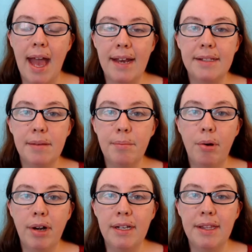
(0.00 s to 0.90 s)
And it's
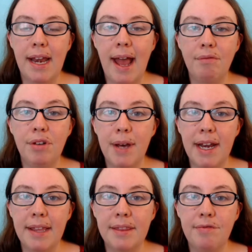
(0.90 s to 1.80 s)
important that
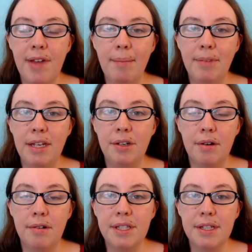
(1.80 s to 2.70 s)
everybody in the family
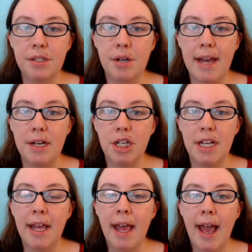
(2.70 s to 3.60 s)
knows the
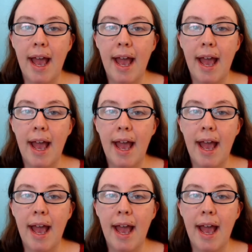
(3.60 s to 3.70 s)
strategy